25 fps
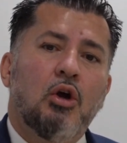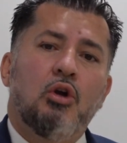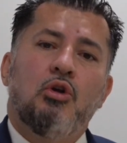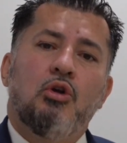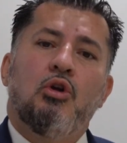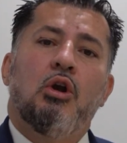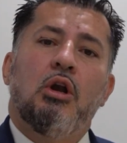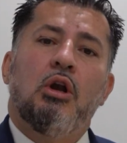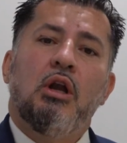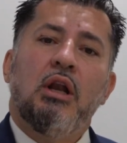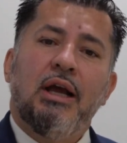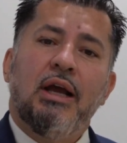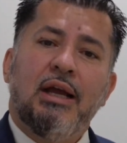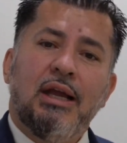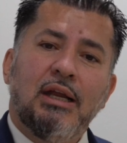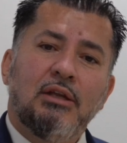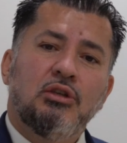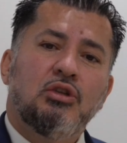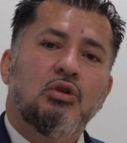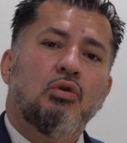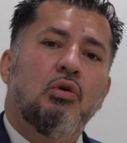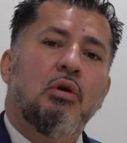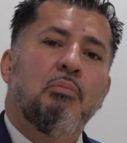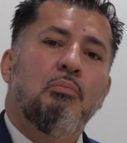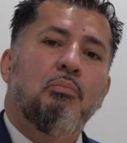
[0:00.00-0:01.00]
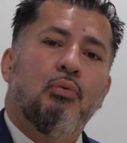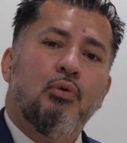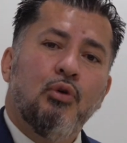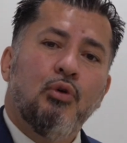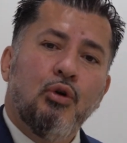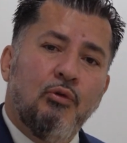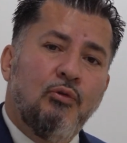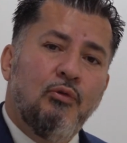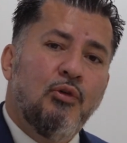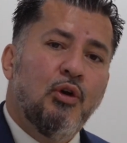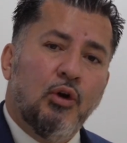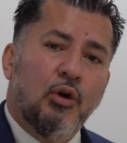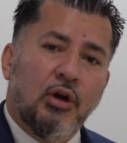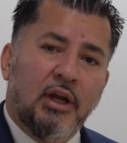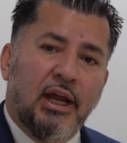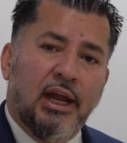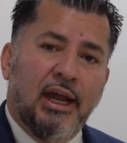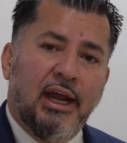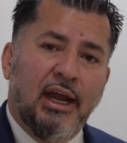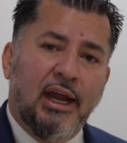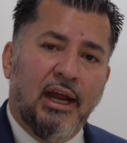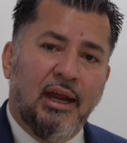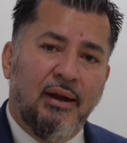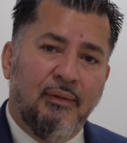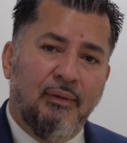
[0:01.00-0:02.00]
You're looking to improve your
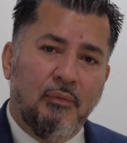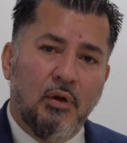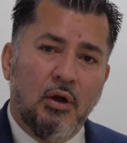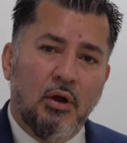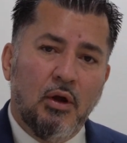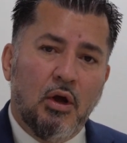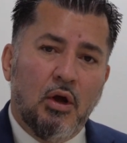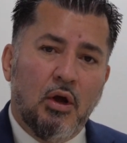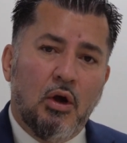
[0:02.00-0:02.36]
game.